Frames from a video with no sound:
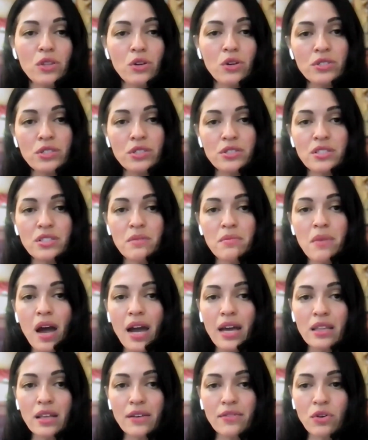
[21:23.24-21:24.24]
But those are some
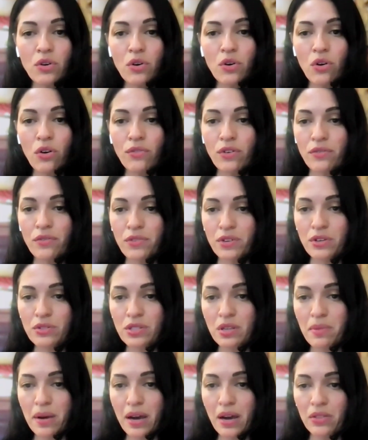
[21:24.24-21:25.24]
high level
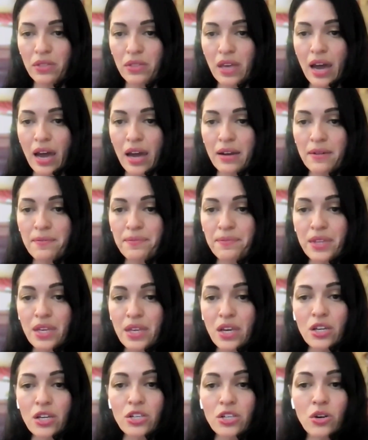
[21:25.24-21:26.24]
overviews about that.
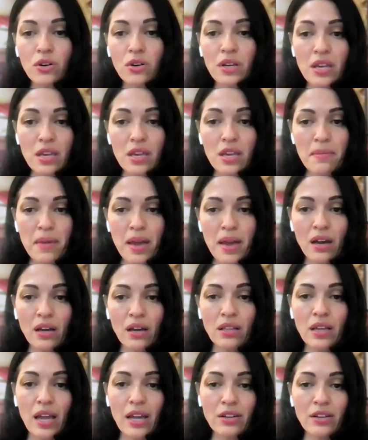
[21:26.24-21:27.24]
Your
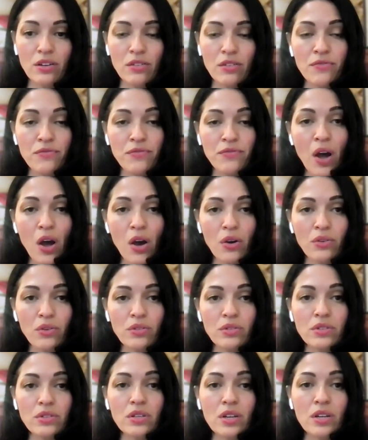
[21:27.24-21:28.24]
email and your
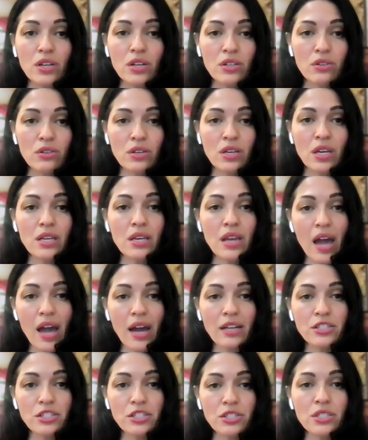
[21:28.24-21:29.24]
phone, you can
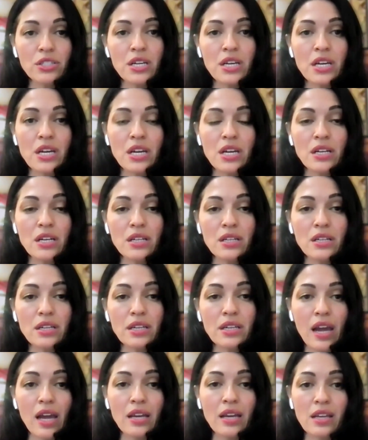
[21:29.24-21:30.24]
actually
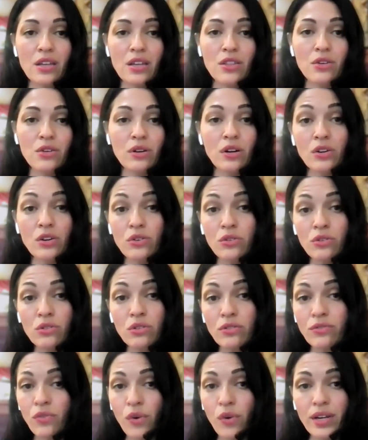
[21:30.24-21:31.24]
get either a
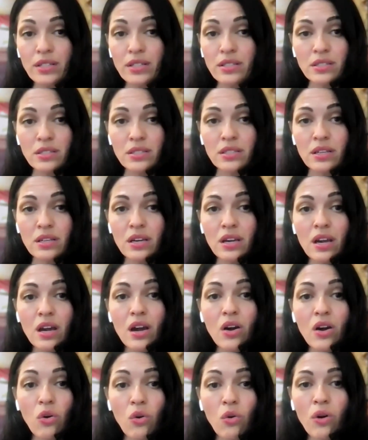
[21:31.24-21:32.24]
Google Voice,
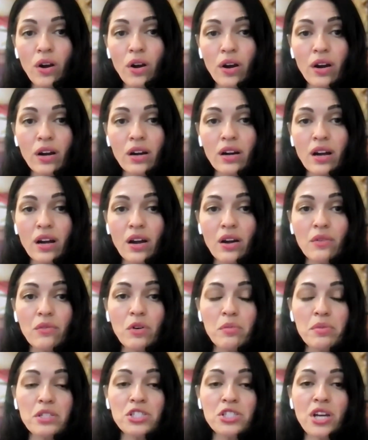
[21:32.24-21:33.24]
or
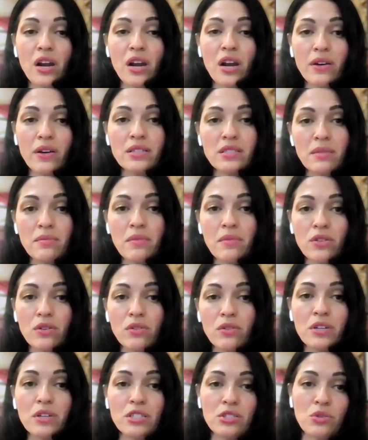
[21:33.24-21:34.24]
we'll be sharing some
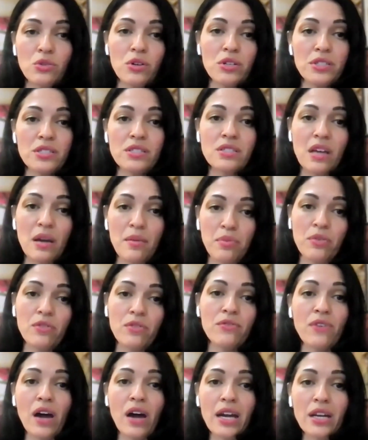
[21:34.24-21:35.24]
other resources that
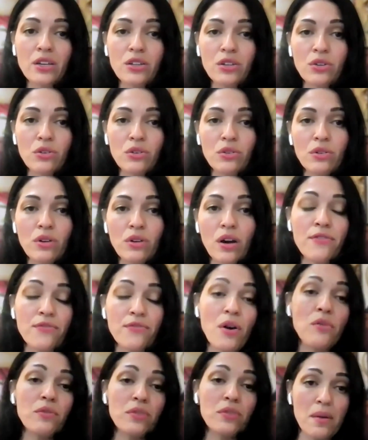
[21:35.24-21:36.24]
provide you a
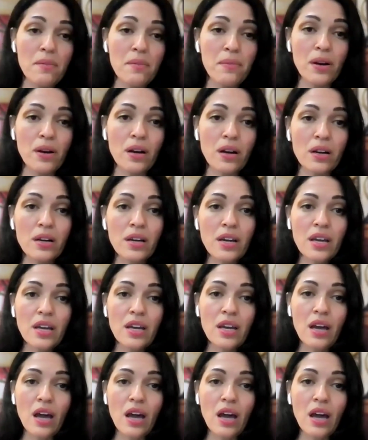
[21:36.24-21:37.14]
phone number.